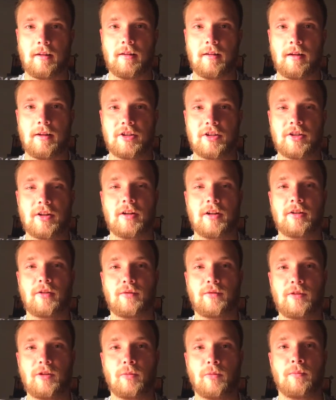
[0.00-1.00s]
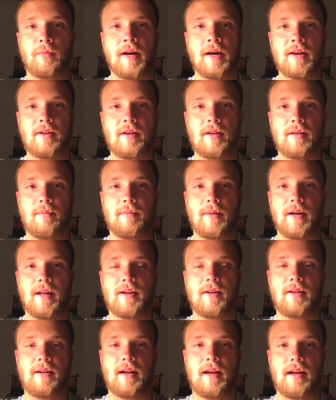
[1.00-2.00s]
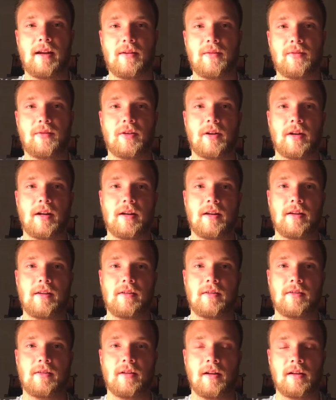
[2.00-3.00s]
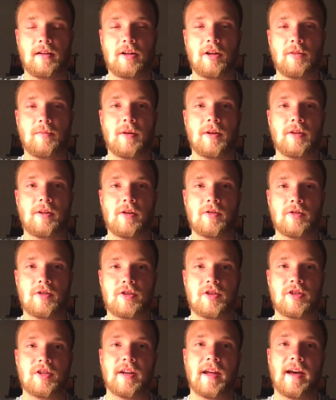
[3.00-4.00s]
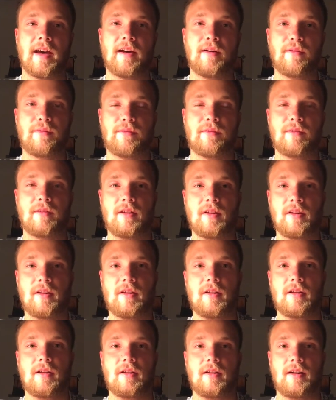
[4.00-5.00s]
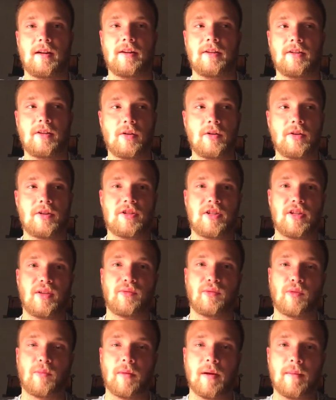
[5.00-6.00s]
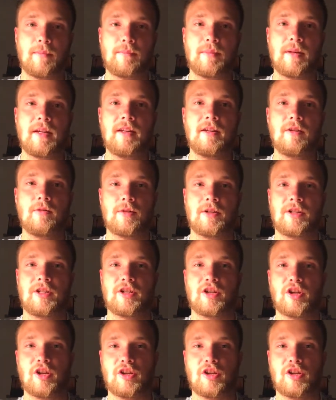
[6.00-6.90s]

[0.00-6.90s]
I started to feel better and better after I cut my dosage in half, and I noticed it for my pee, which